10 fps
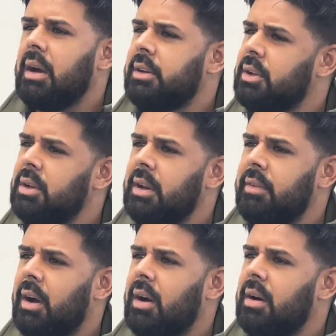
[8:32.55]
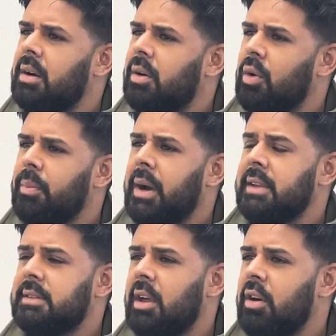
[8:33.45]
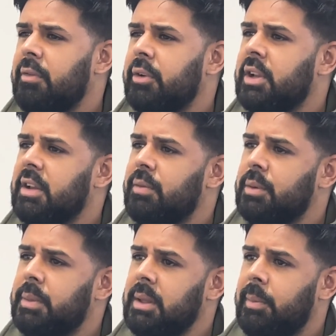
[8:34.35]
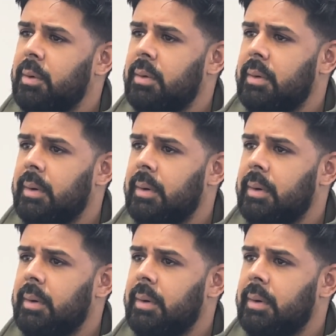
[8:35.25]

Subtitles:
Do you live at home by yourself or do you live with people?